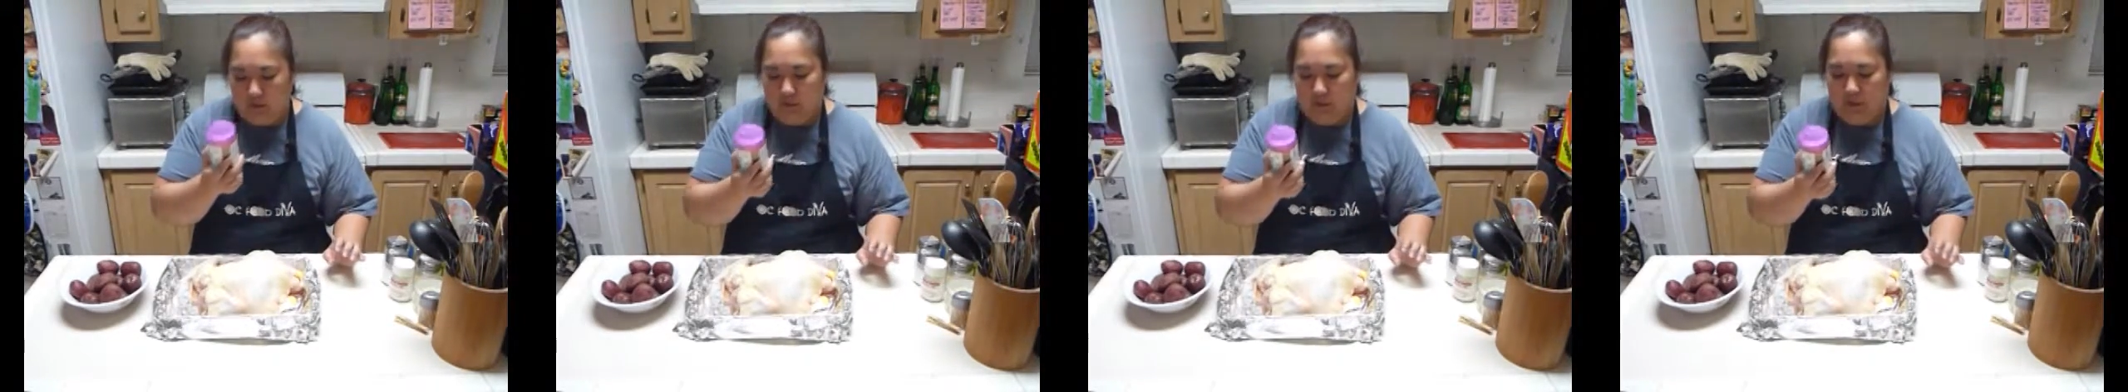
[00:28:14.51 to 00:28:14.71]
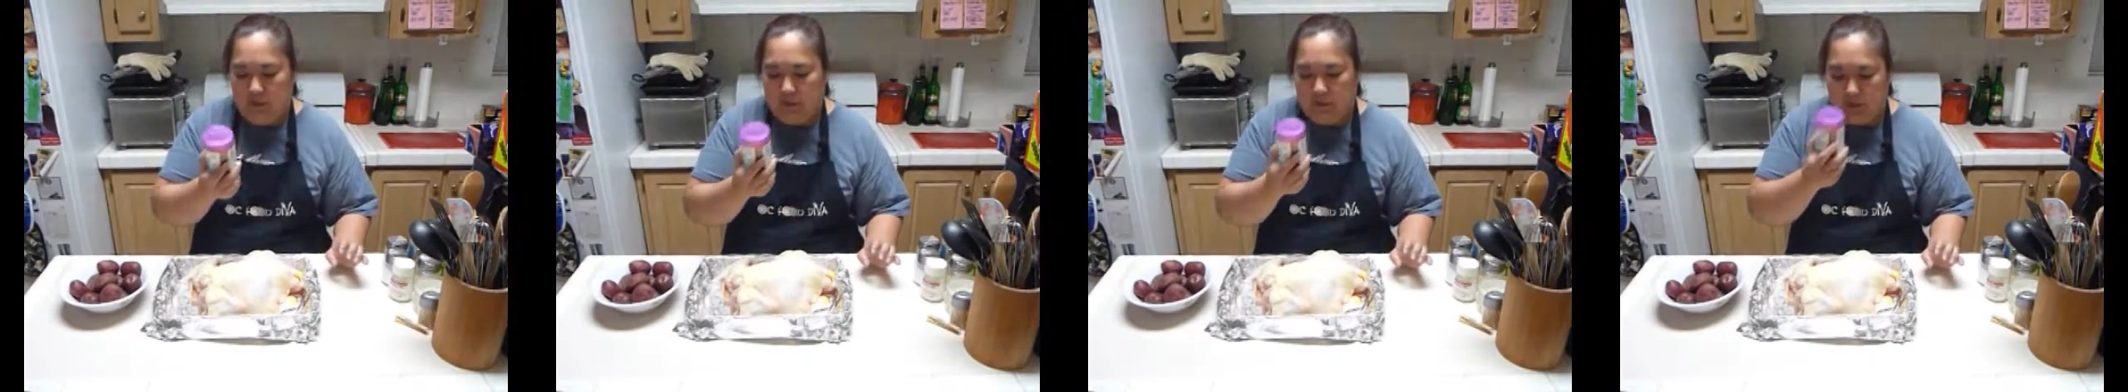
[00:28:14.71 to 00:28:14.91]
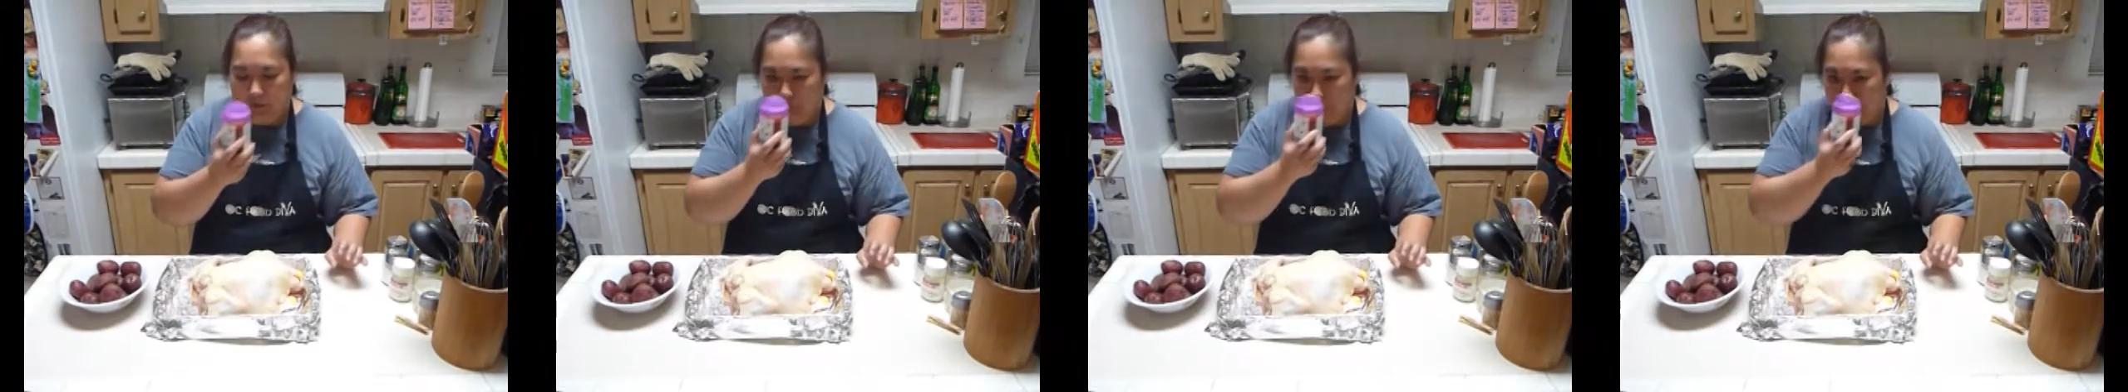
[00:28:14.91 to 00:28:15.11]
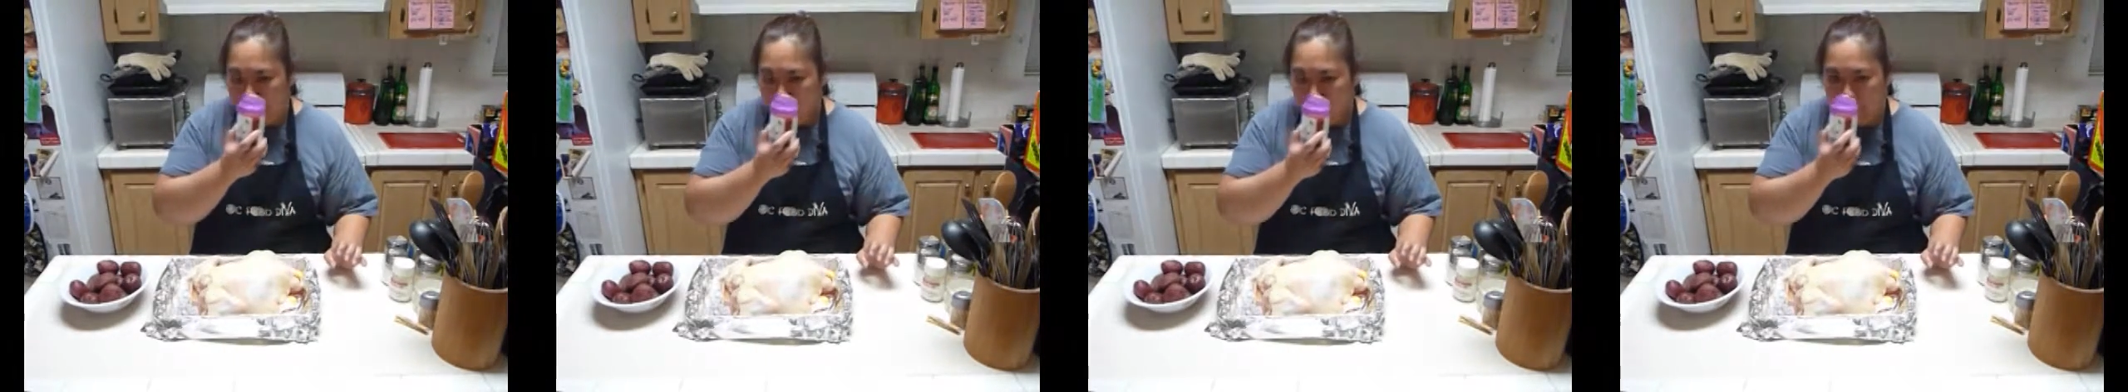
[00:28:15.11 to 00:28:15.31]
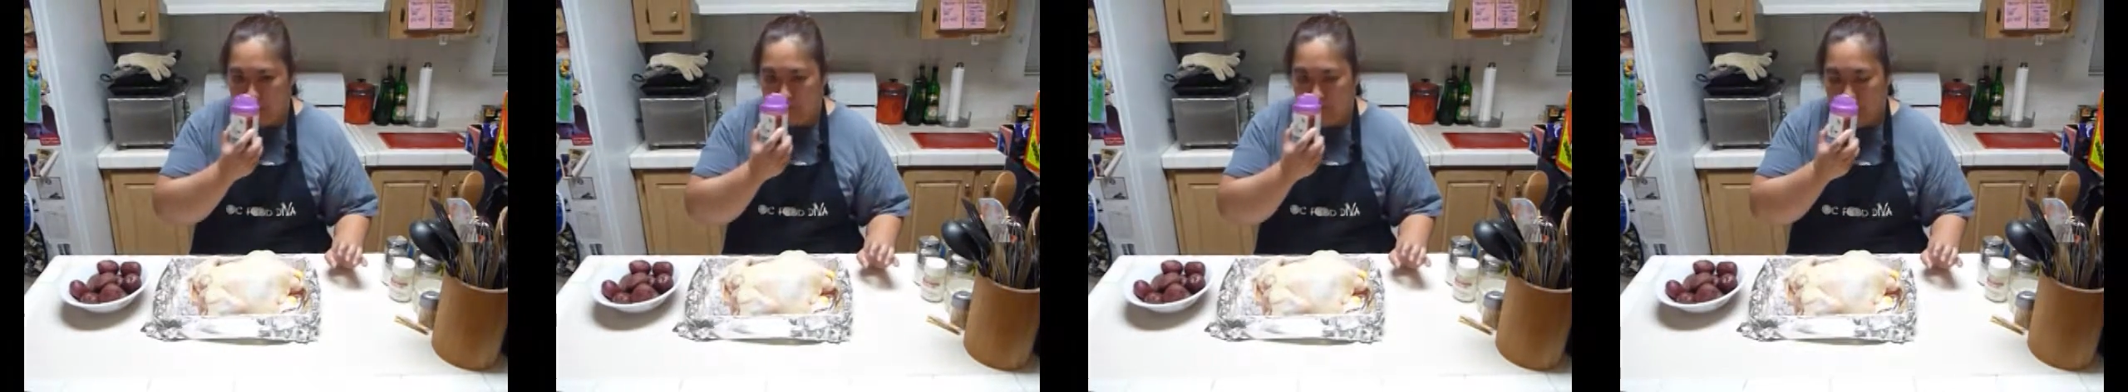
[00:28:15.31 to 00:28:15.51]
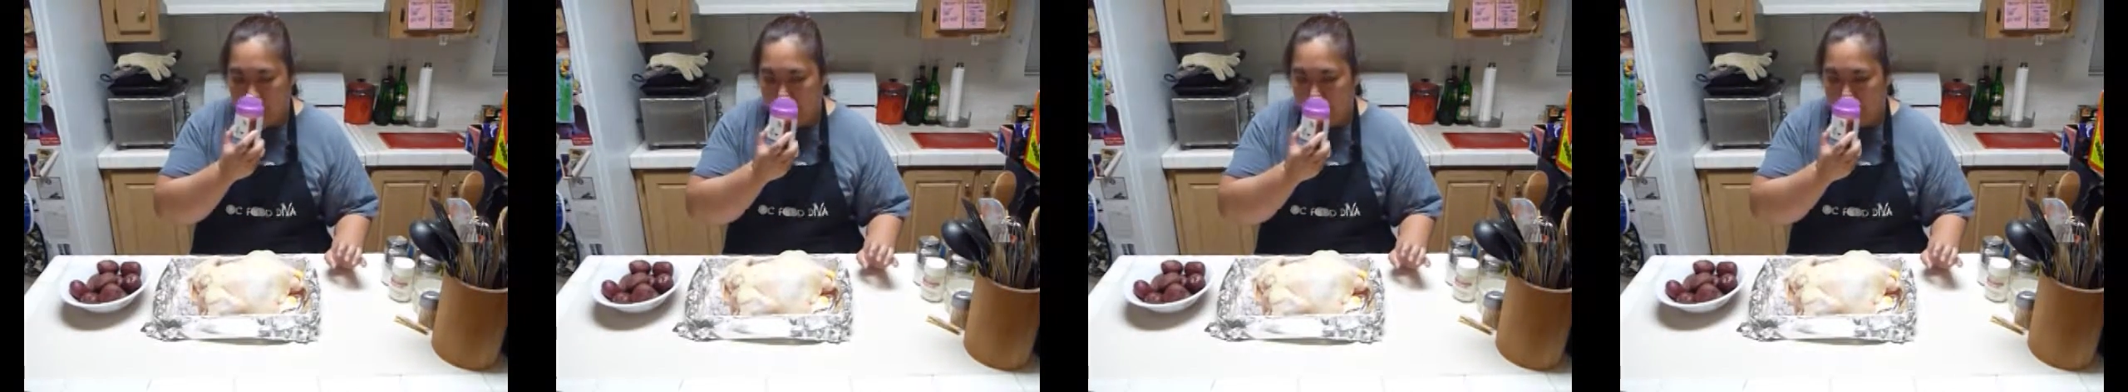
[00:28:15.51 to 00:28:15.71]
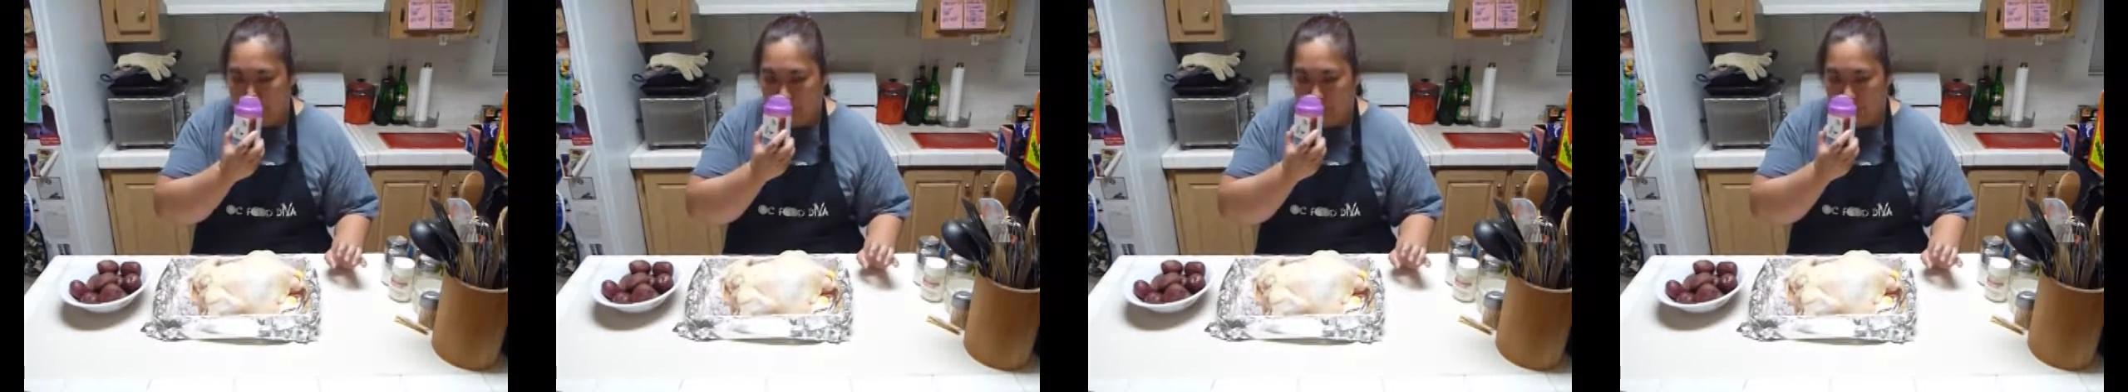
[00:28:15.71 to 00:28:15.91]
smell, definitely smell the